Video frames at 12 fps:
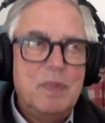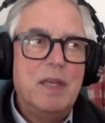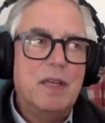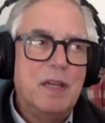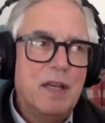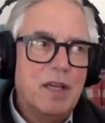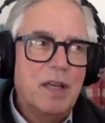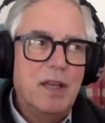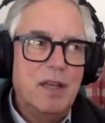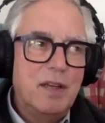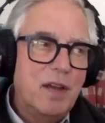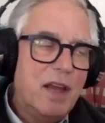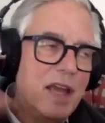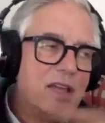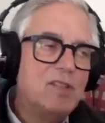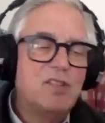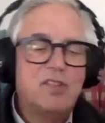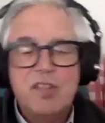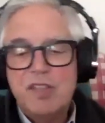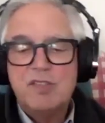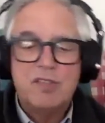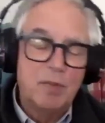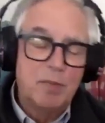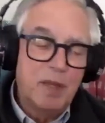in a in his
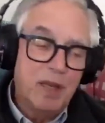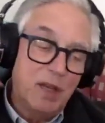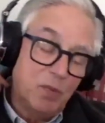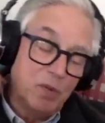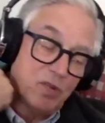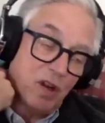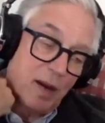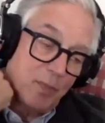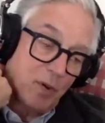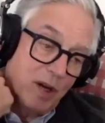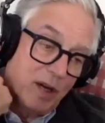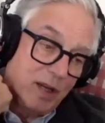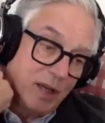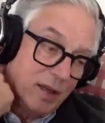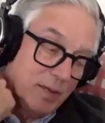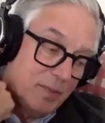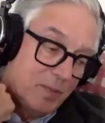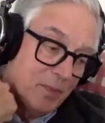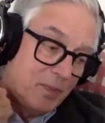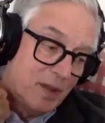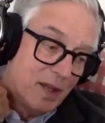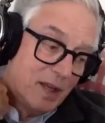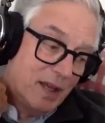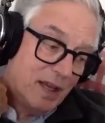system that he was operating in.
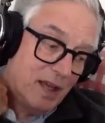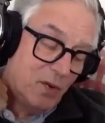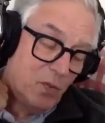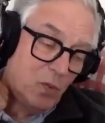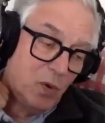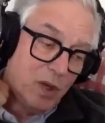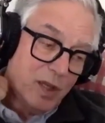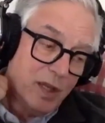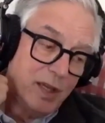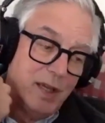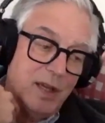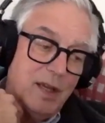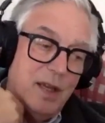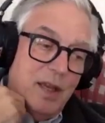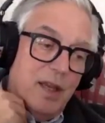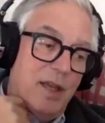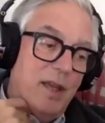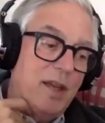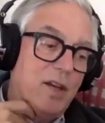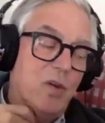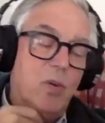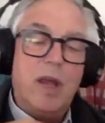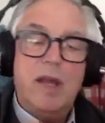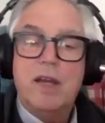It really
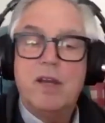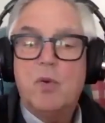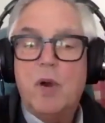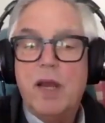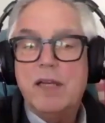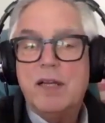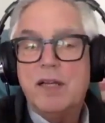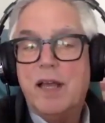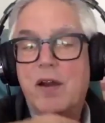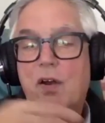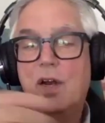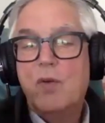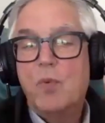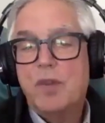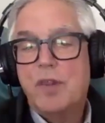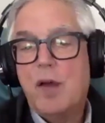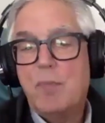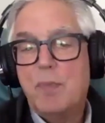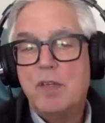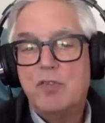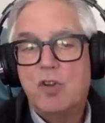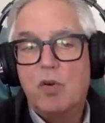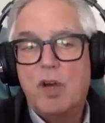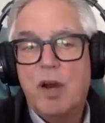created great clarity without being
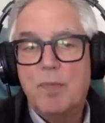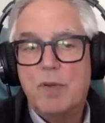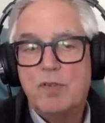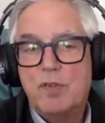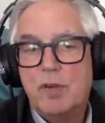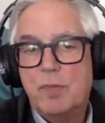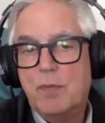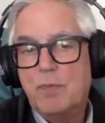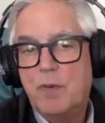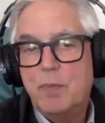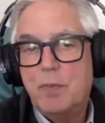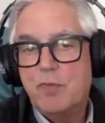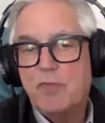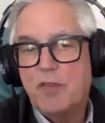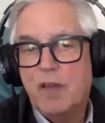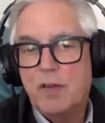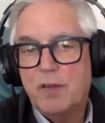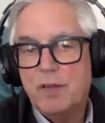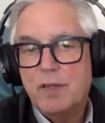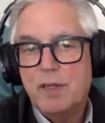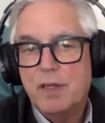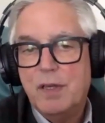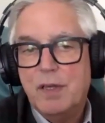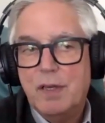so cumbersome that people felt
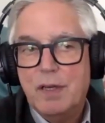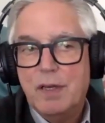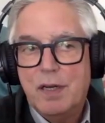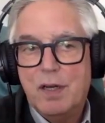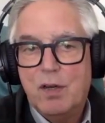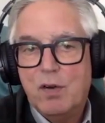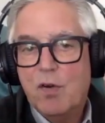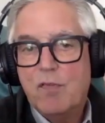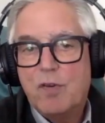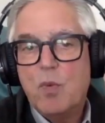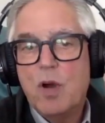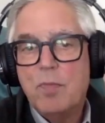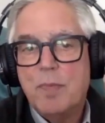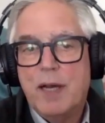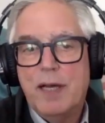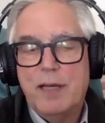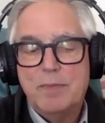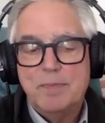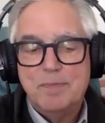uh, overwhelmed by it.